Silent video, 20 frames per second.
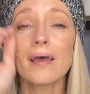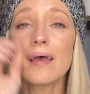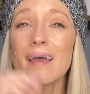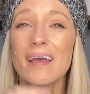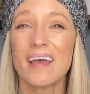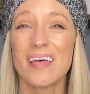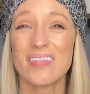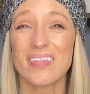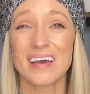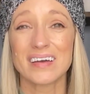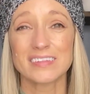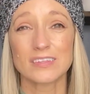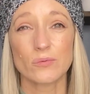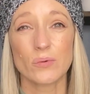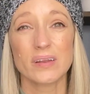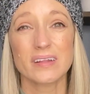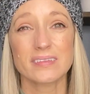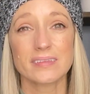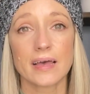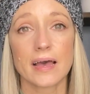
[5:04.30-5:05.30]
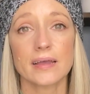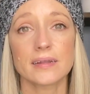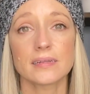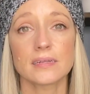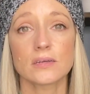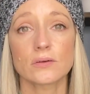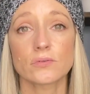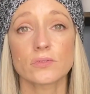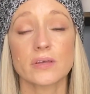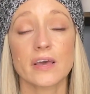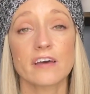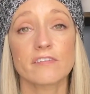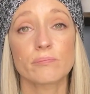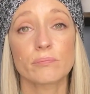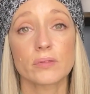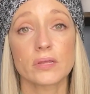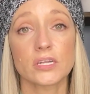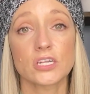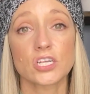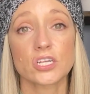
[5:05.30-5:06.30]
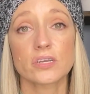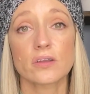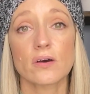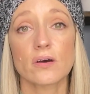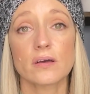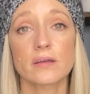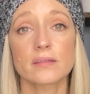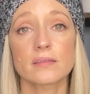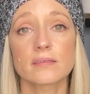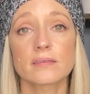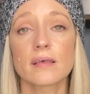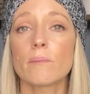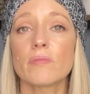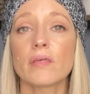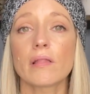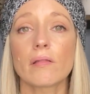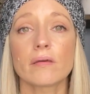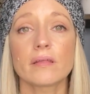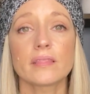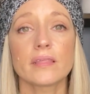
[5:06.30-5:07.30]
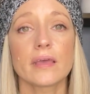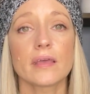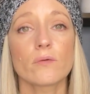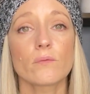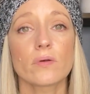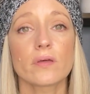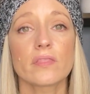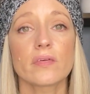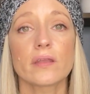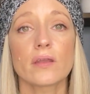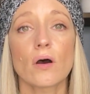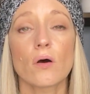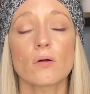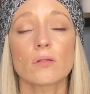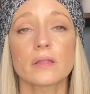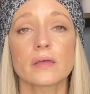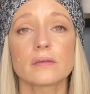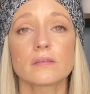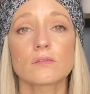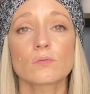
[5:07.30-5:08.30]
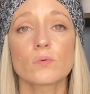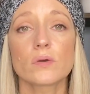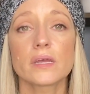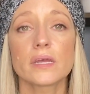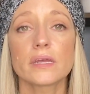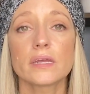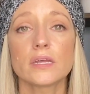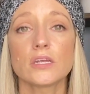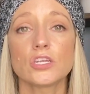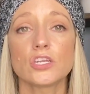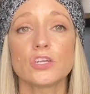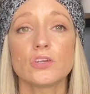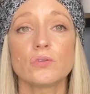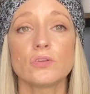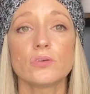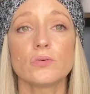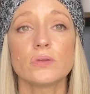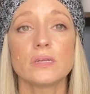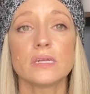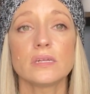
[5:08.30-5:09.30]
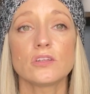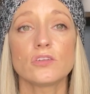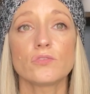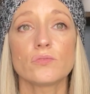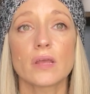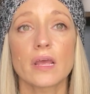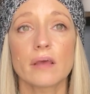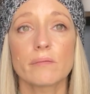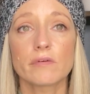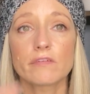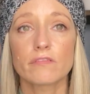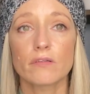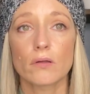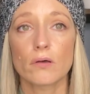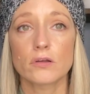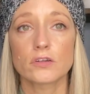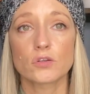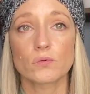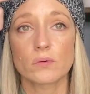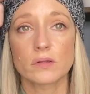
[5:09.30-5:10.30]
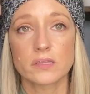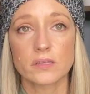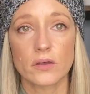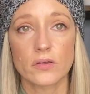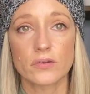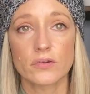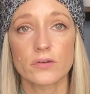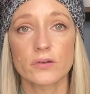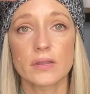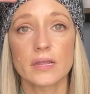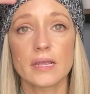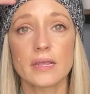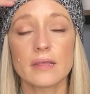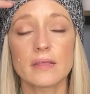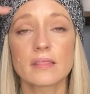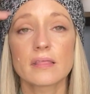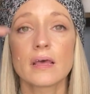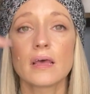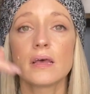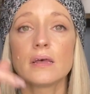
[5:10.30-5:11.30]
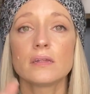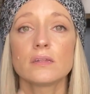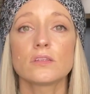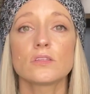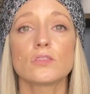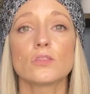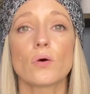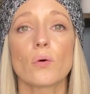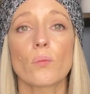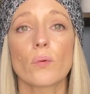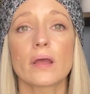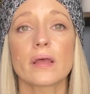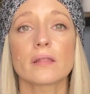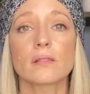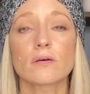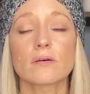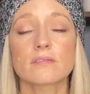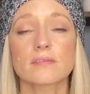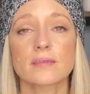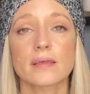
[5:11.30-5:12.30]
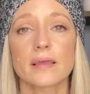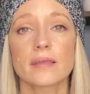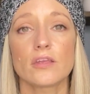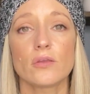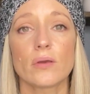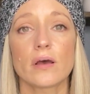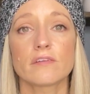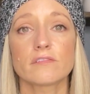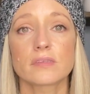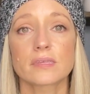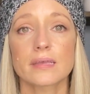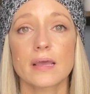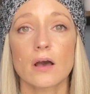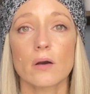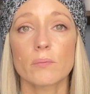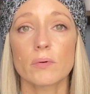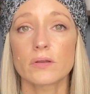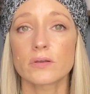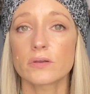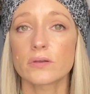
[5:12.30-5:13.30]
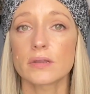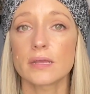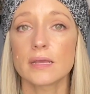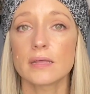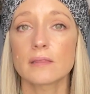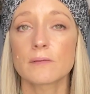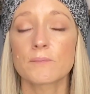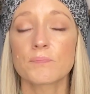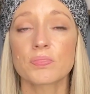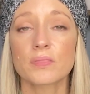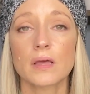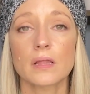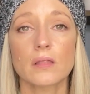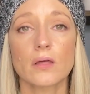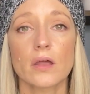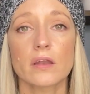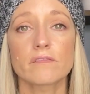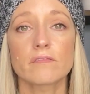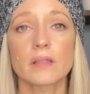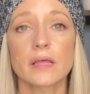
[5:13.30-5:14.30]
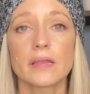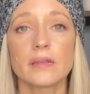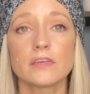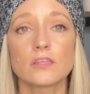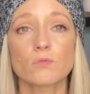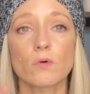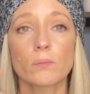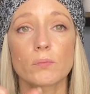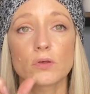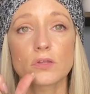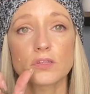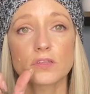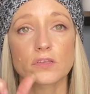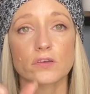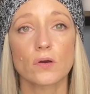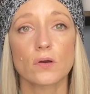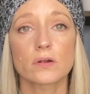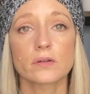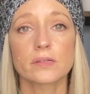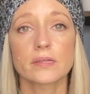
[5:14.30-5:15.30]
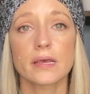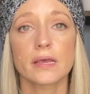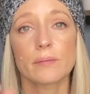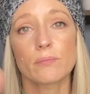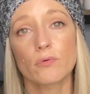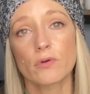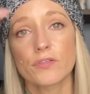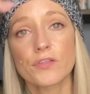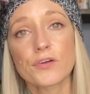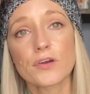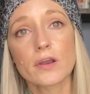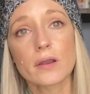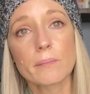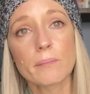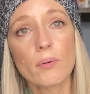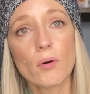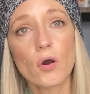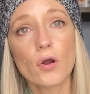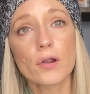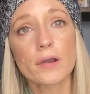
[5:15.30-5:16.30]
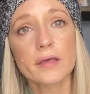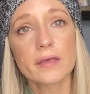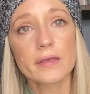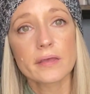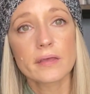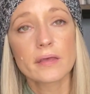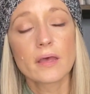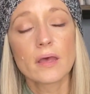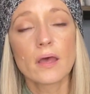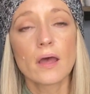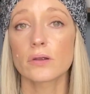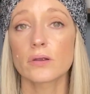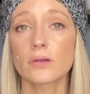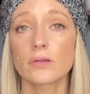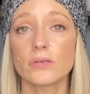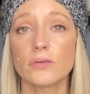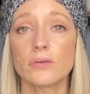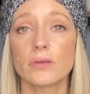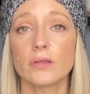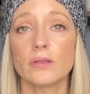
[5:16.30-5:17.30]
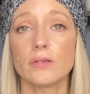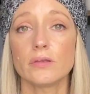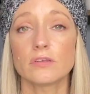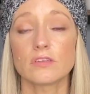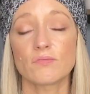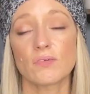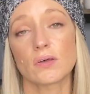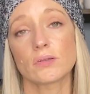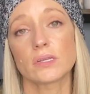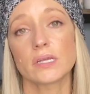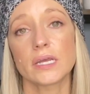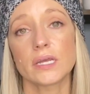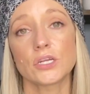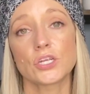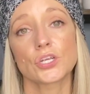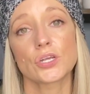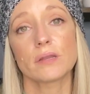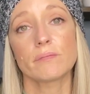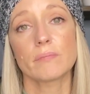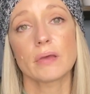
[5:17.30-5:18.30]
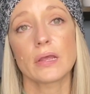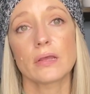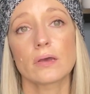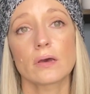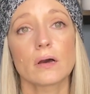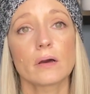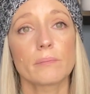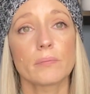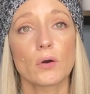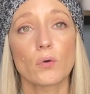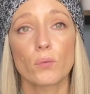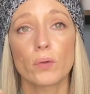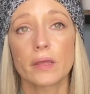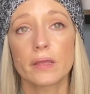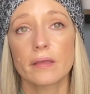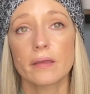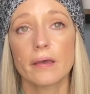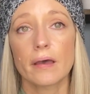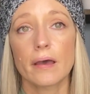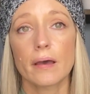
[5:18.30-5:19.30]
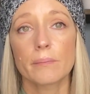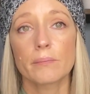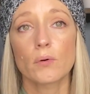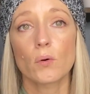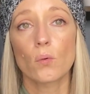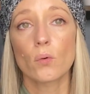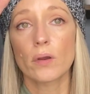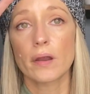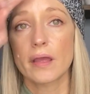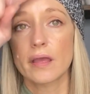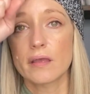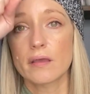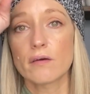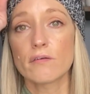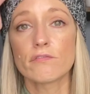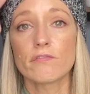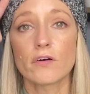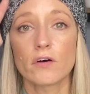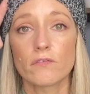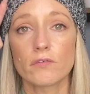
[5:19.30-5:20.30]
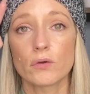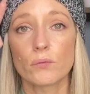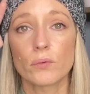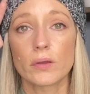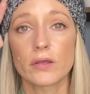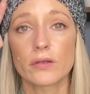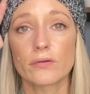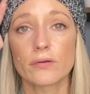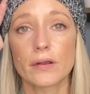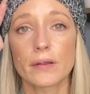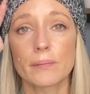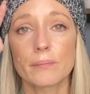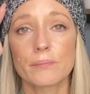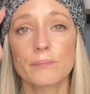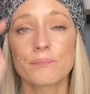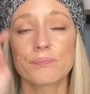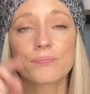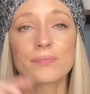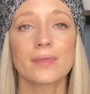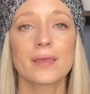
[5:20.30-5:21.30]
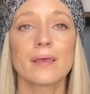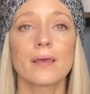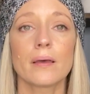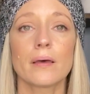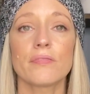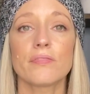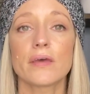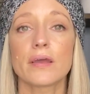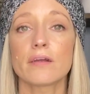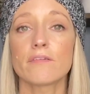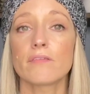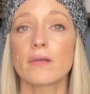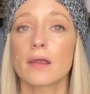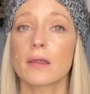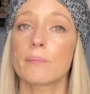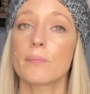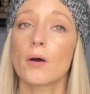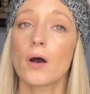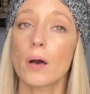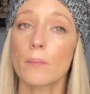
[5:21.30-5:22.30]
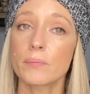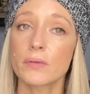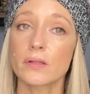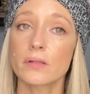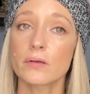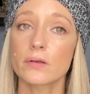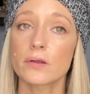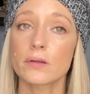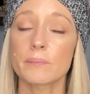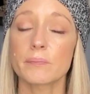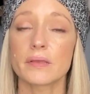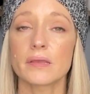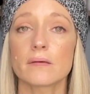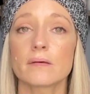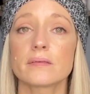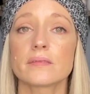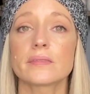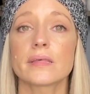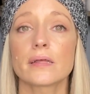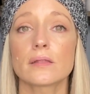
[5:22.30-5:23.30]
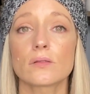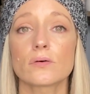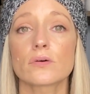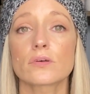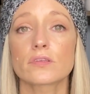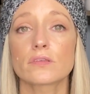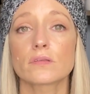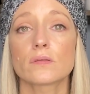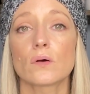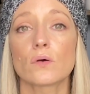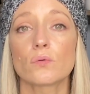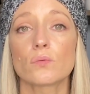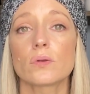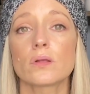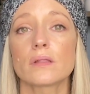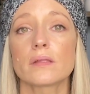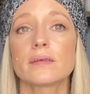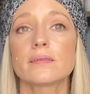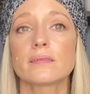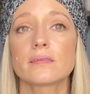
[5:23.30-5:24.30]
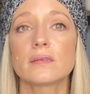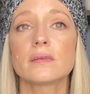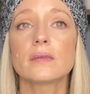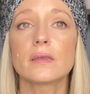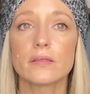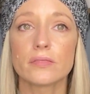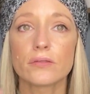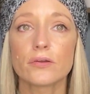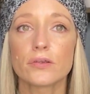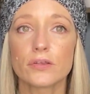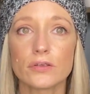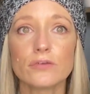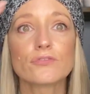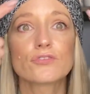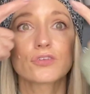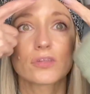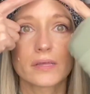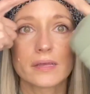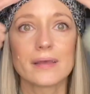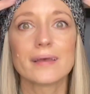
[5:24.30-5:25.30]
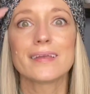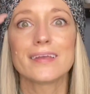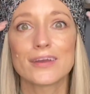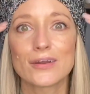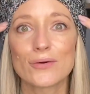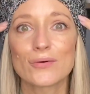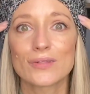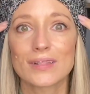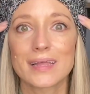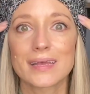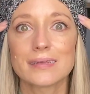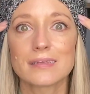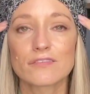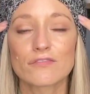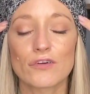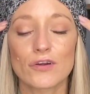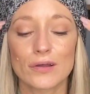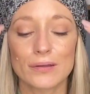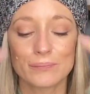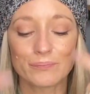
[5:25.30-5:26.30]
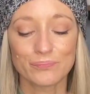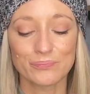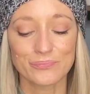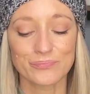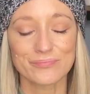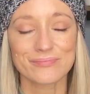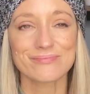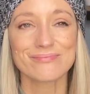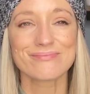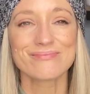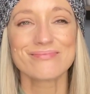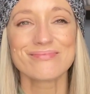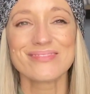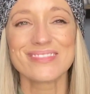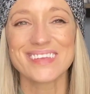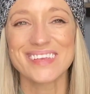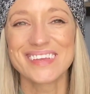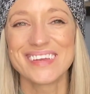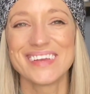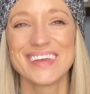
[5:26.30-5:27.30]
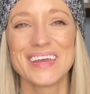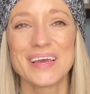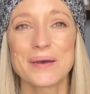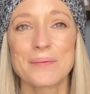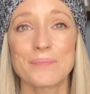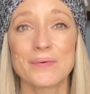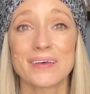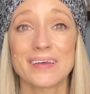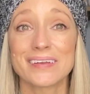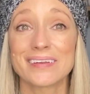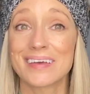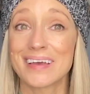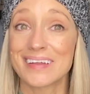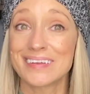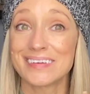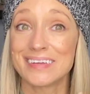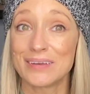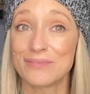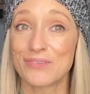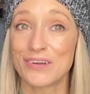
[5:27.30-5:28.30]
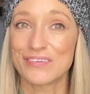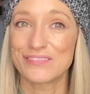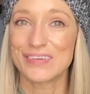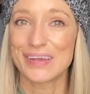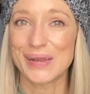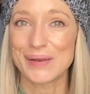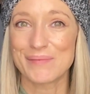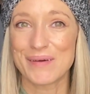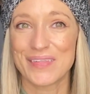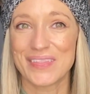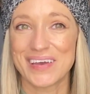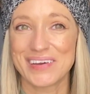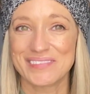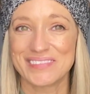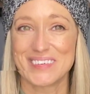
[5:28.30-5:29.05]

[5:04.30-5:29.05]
and that's when it's ideal to have bleach knots. The only thing with an all lace wig is you do need to camouflage what's underneath, that way it looks like you have scalp underneath. A lot of ladies will put scar tape where they're going to part it, or you can use foundation, makeup, a wig cap, or a velvet wig grip. They're very popular because they look so realistic, and they're usually, you know, lace front. But didn't want to forget about that one.